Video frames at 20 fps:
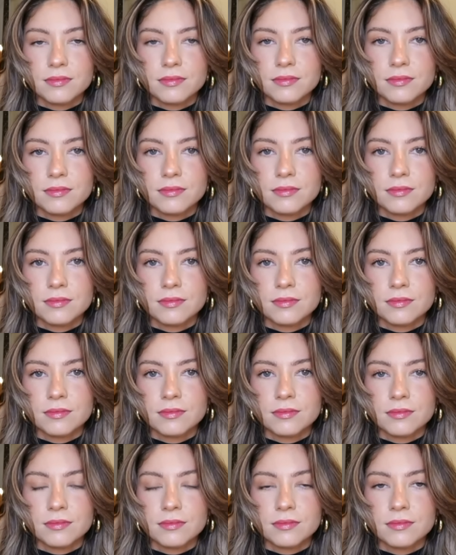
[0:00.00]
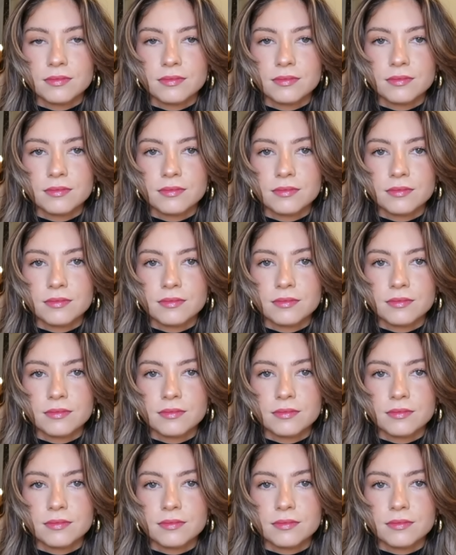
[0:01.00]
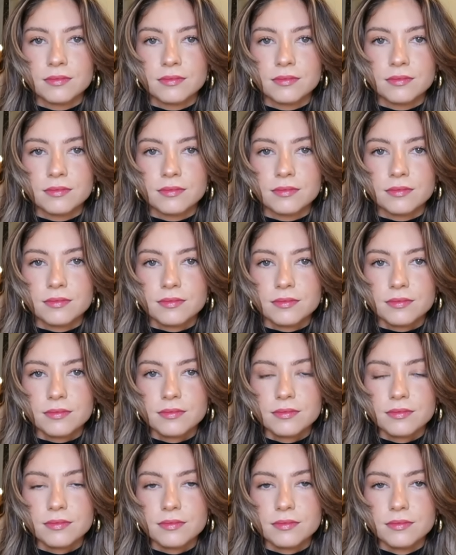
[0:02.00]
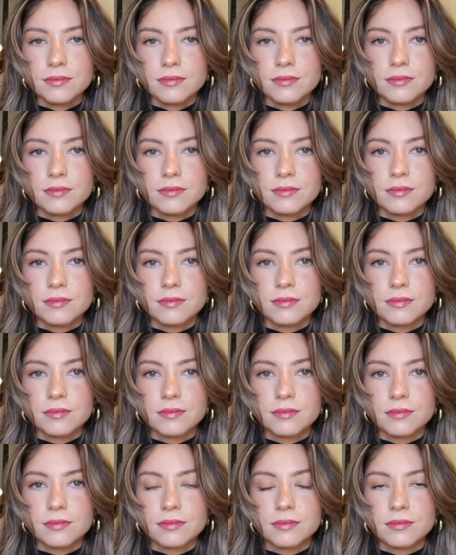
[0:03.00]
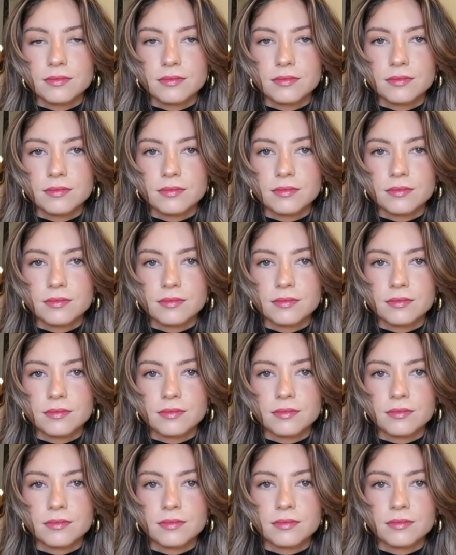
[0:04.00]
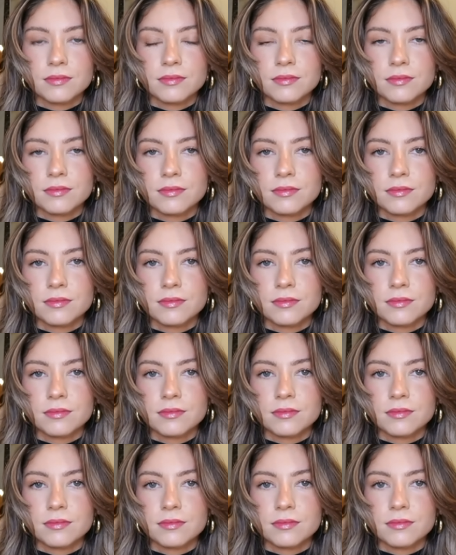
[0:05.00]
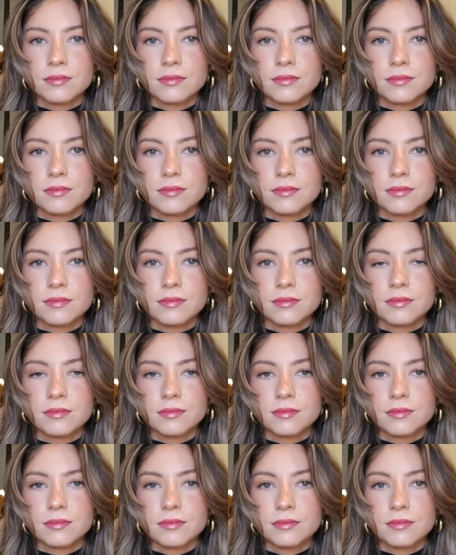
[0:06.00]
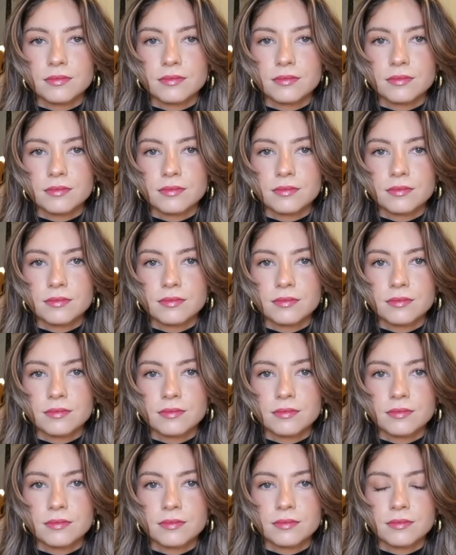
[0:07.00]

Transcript: (silent)